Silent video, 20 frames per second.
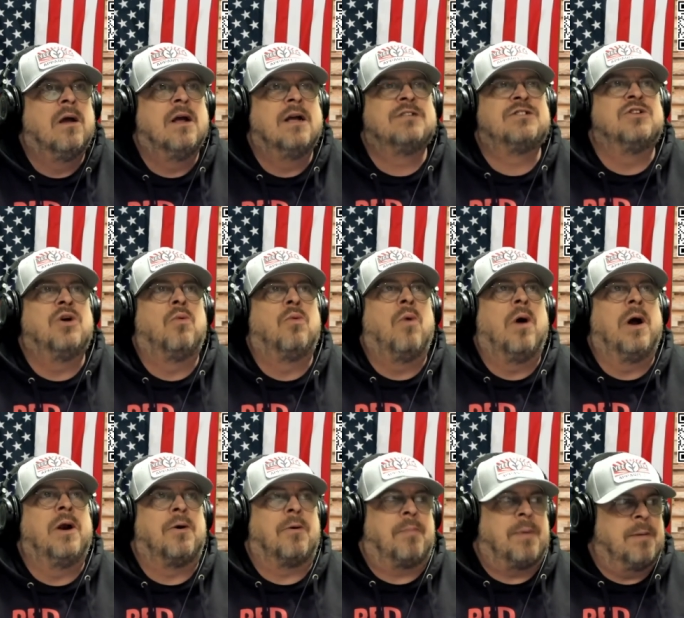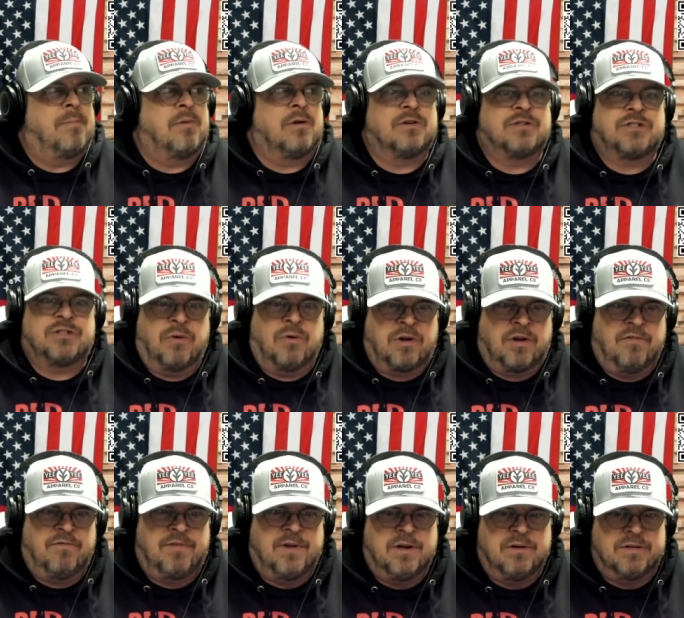it's no wonder people are so
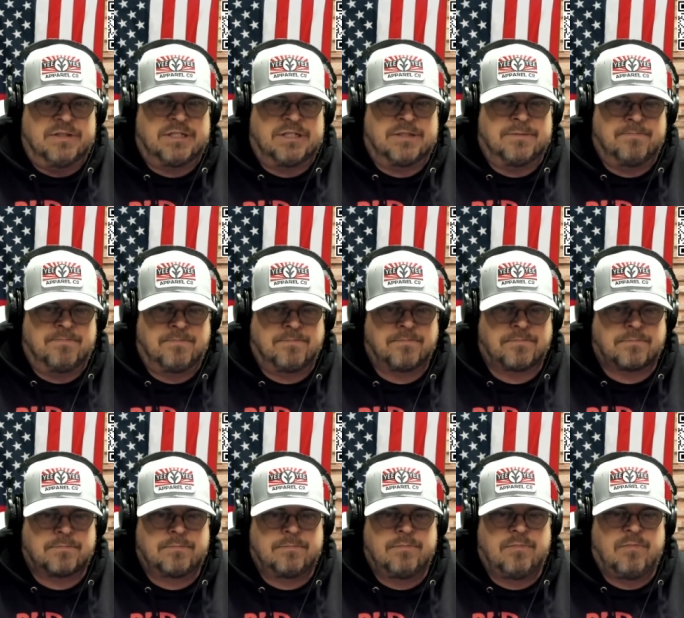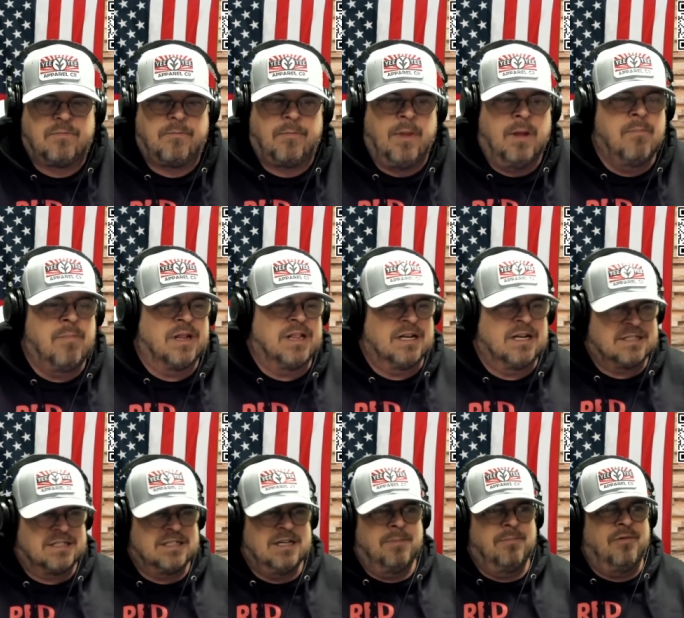confused. But the
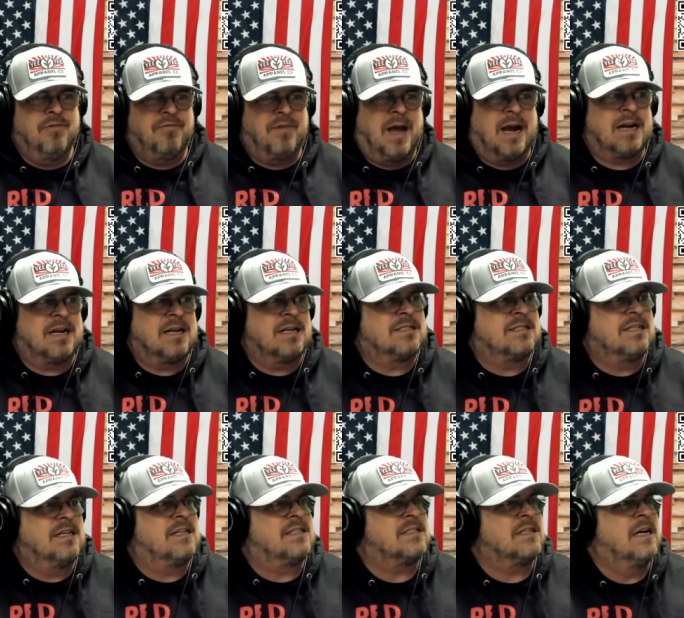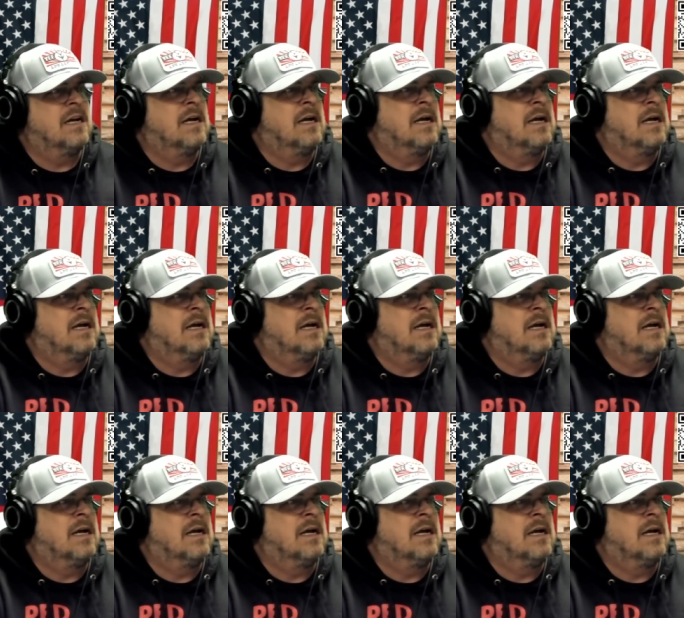simple fact is this